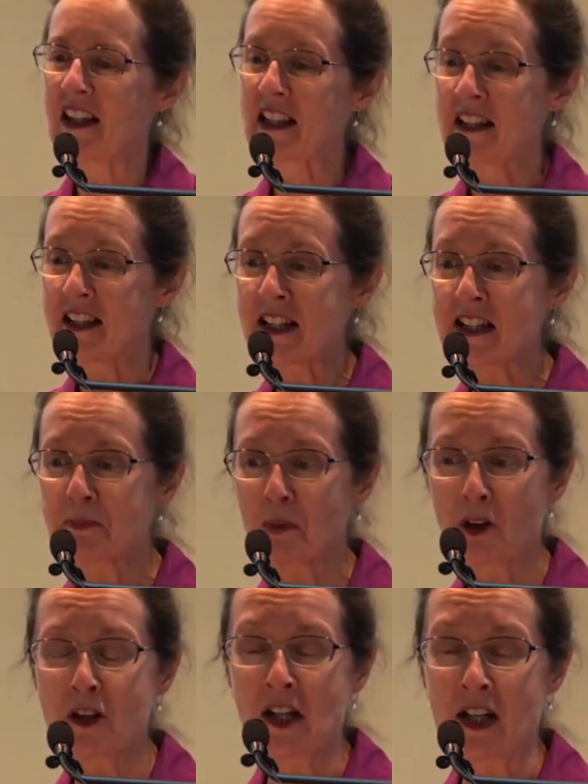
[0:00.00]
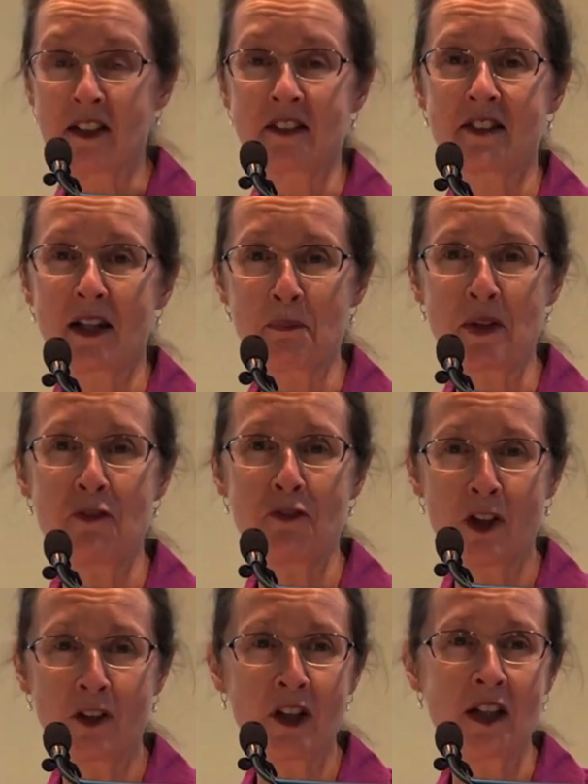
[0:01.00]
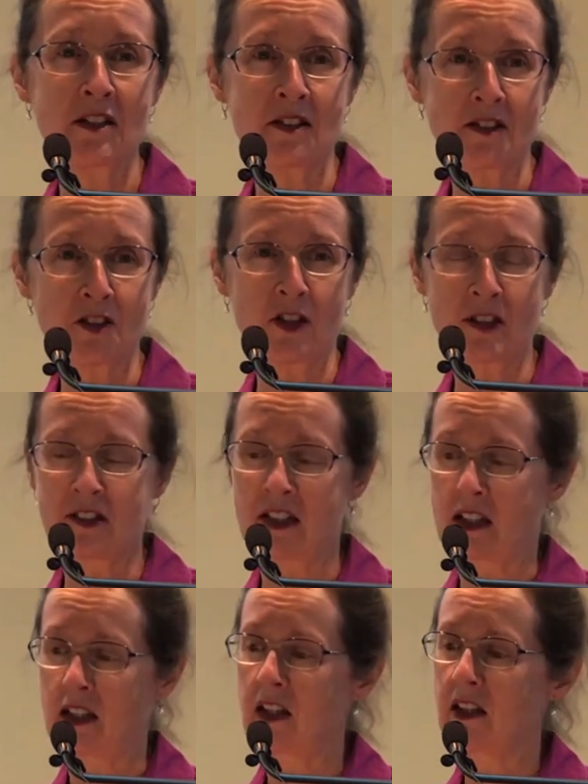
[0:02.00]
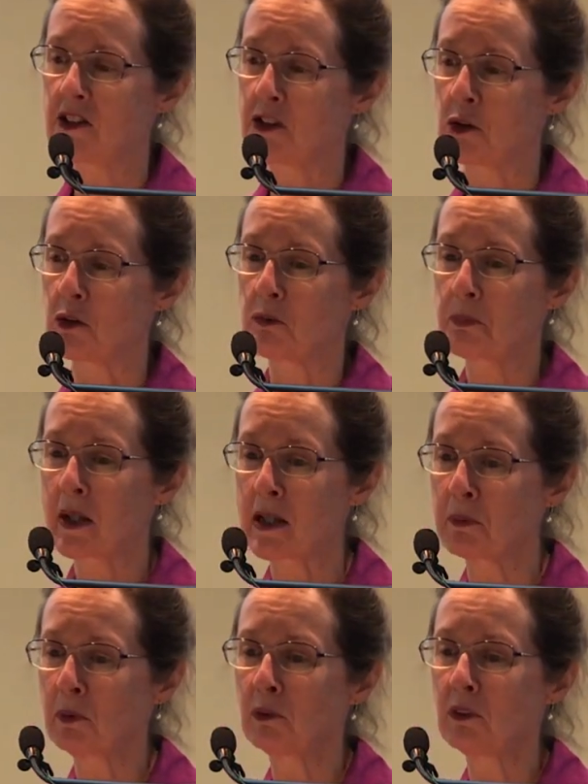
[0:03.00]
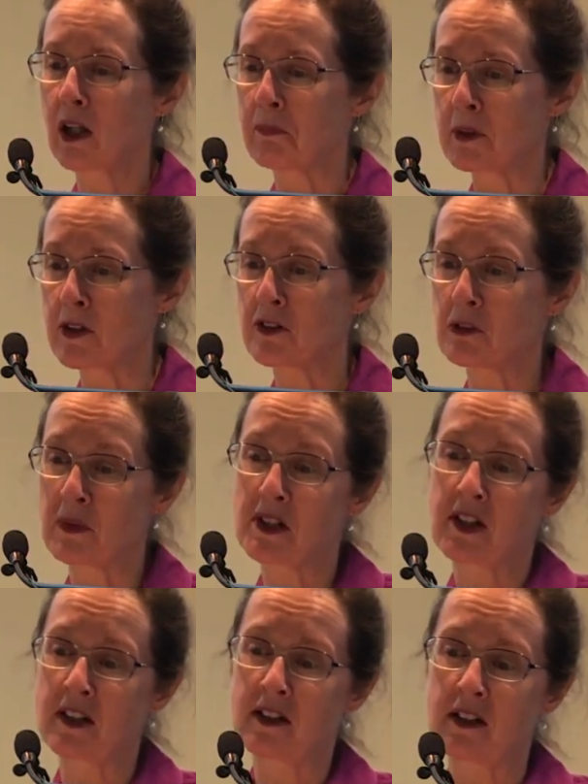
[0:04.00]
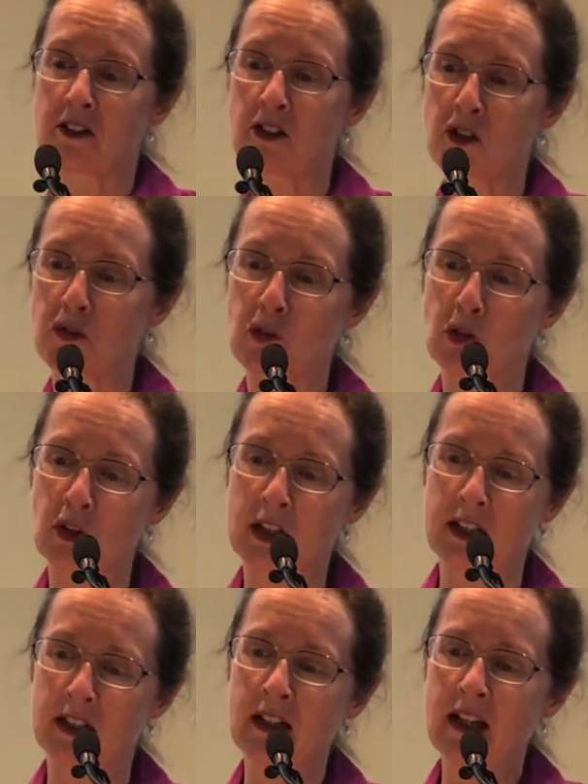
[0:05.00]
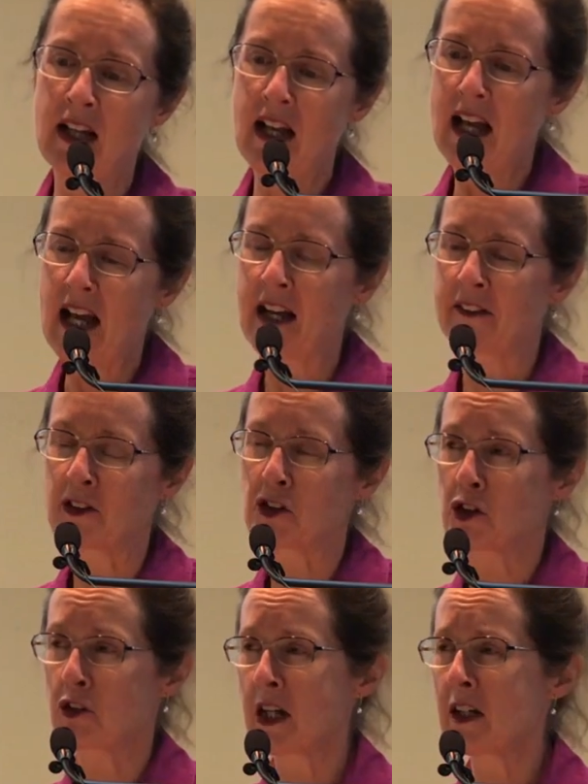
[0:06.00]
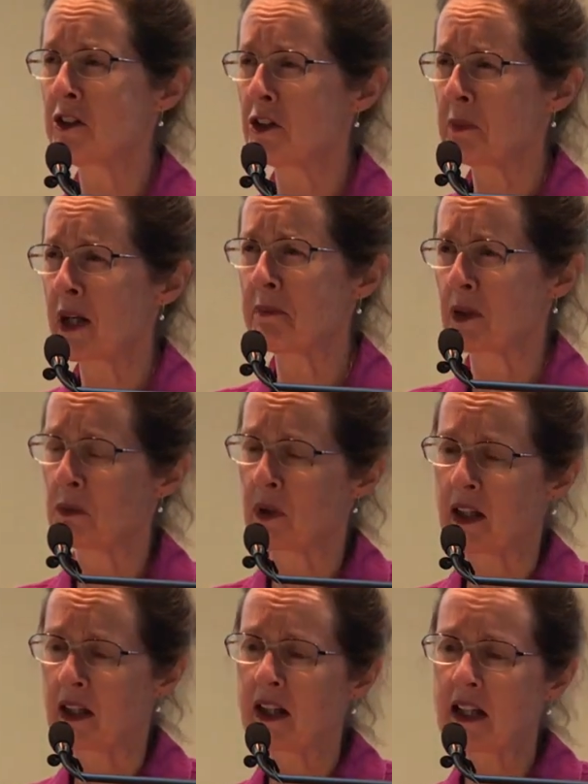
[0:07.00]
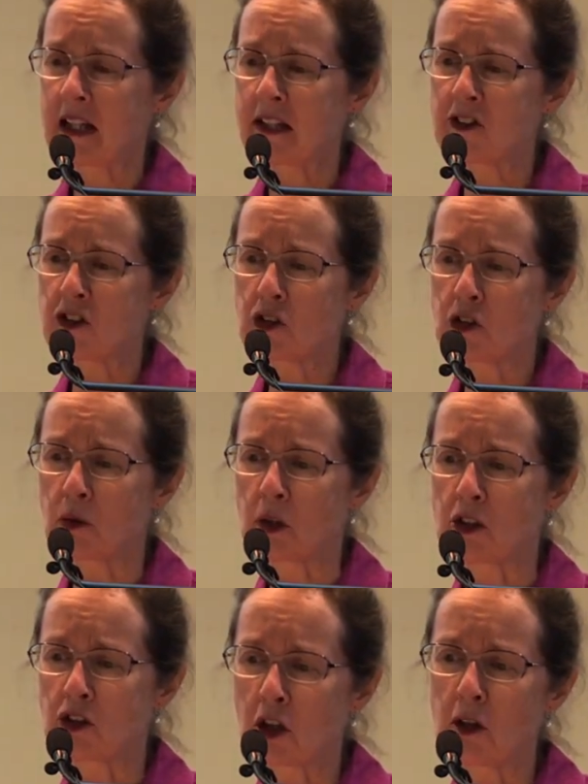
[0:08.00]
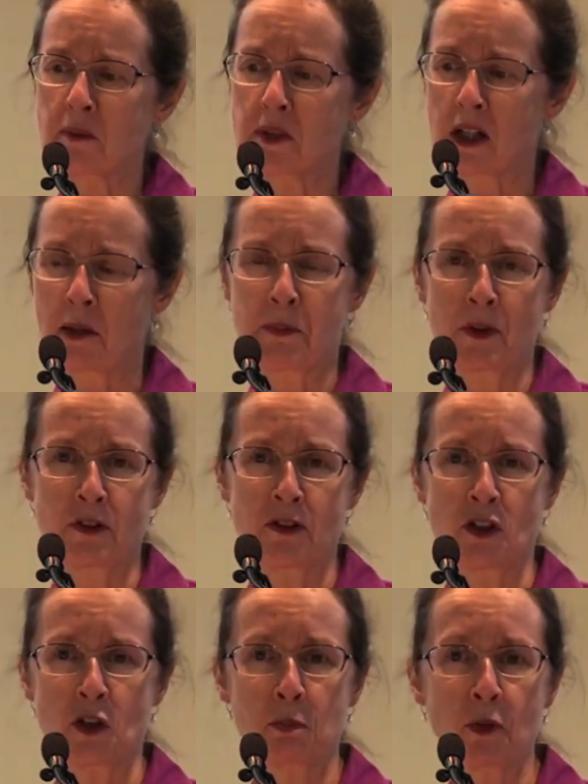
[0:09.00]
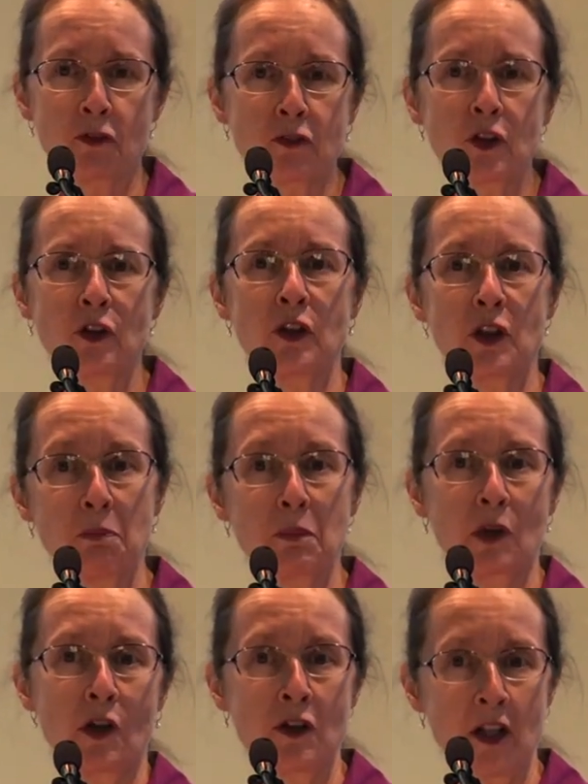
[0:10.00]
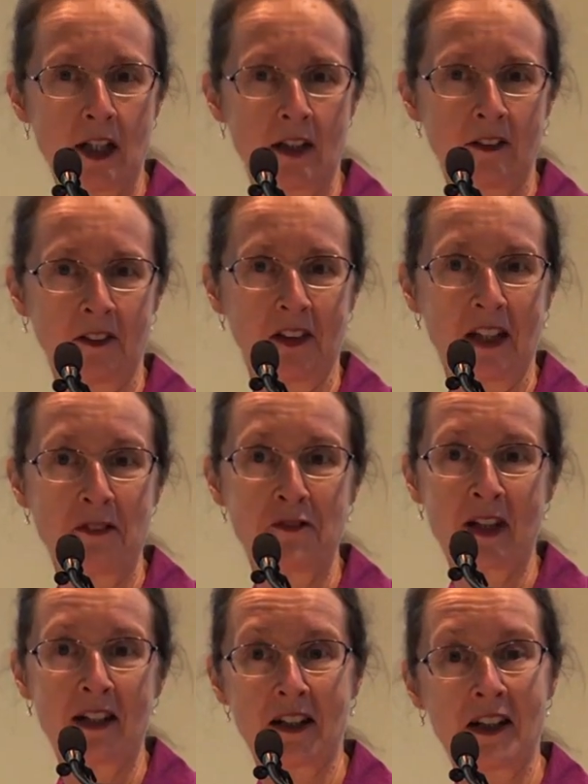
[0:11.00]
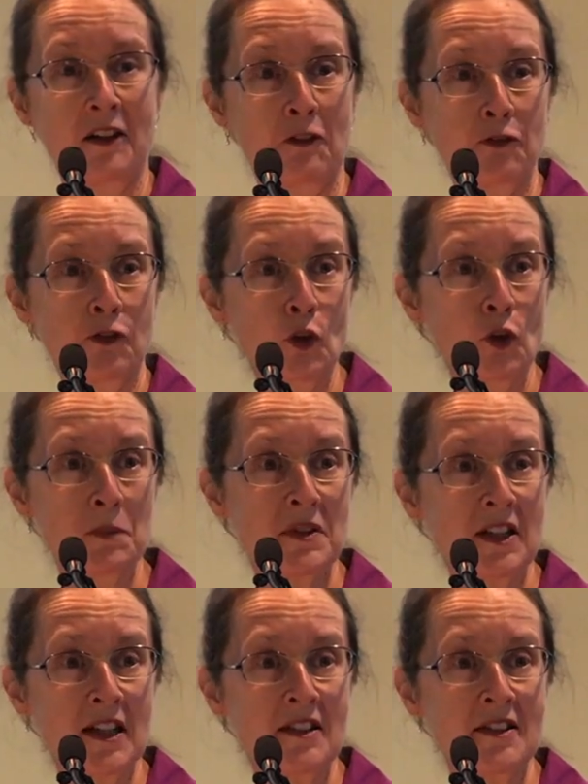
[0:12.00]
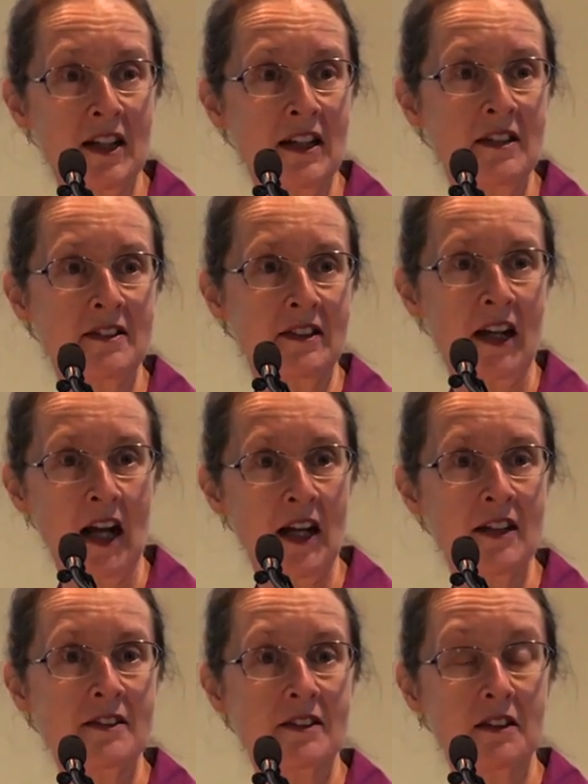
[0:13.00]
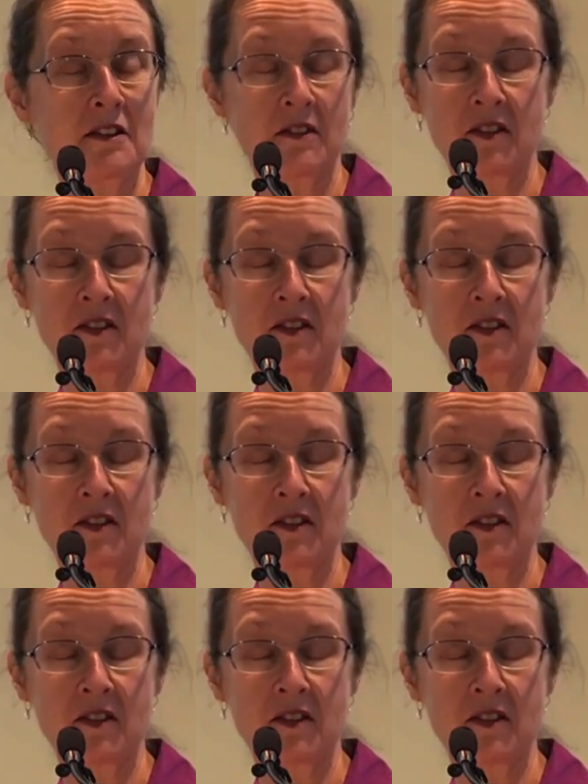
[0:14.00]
These pronouns can be very distressing to people, a person with gender dysphoria. And the trend, you may be aware, is to adopt a person's preferred pronoun. In fact, there are forms these days that ask